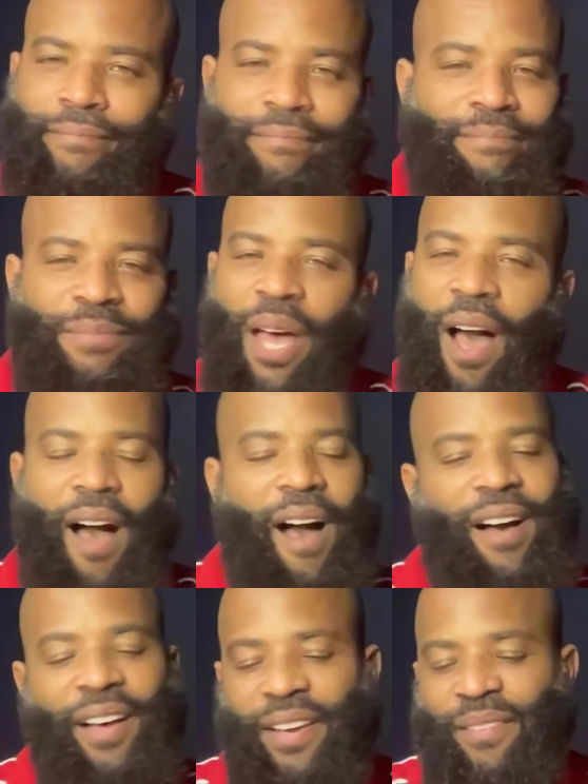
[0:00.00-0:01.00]

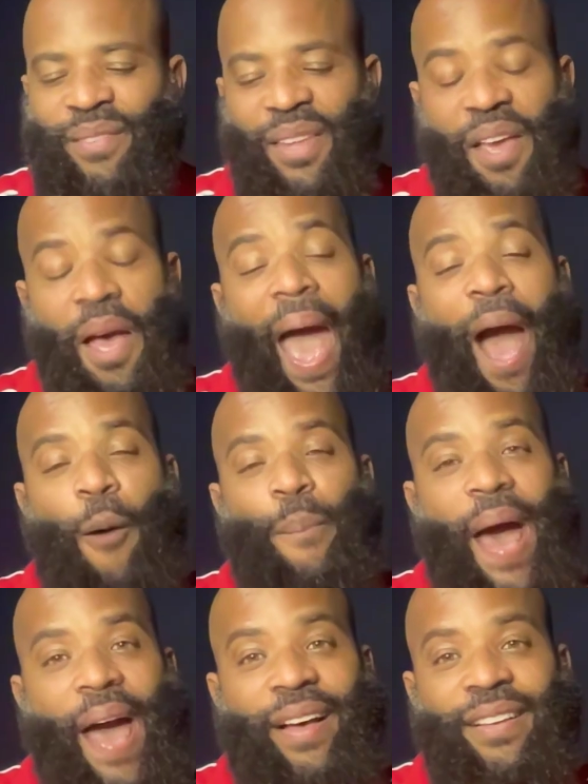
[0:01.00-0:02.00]
nah,
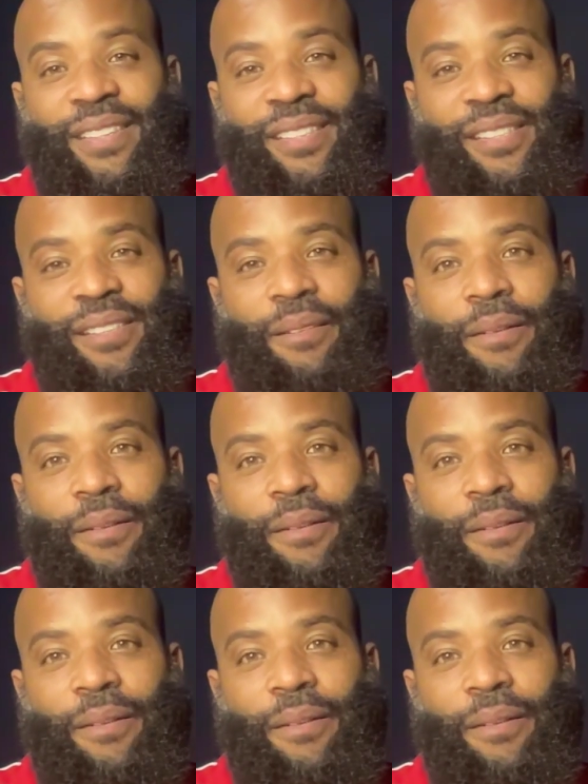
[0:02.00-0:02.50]
alpacas.